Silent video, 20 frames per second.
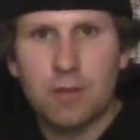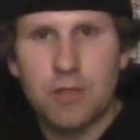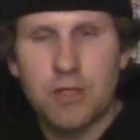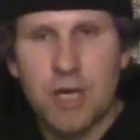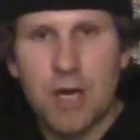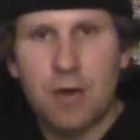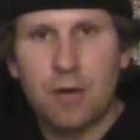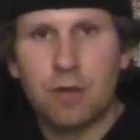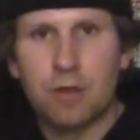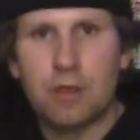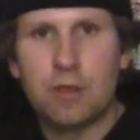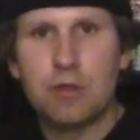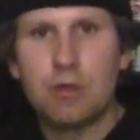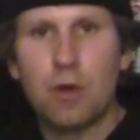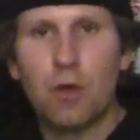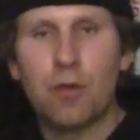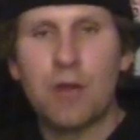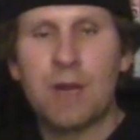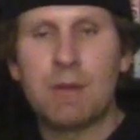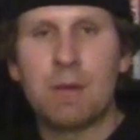the channel, you
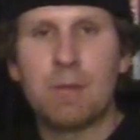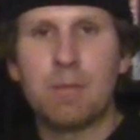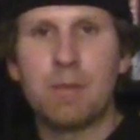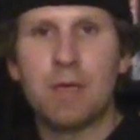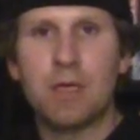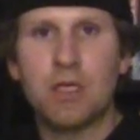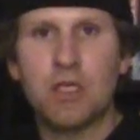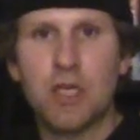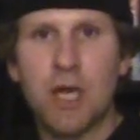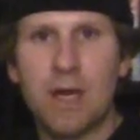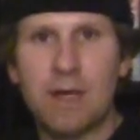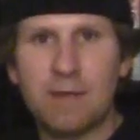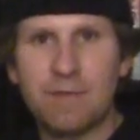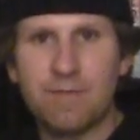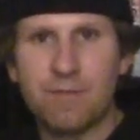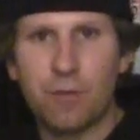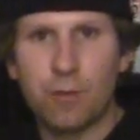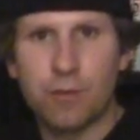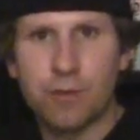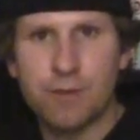know that I'm a big
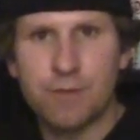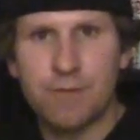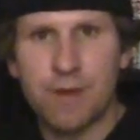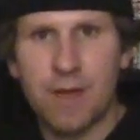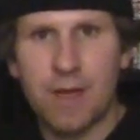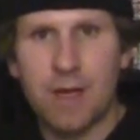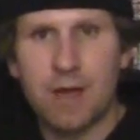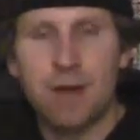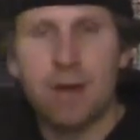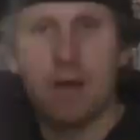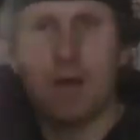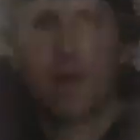Shining Force fan.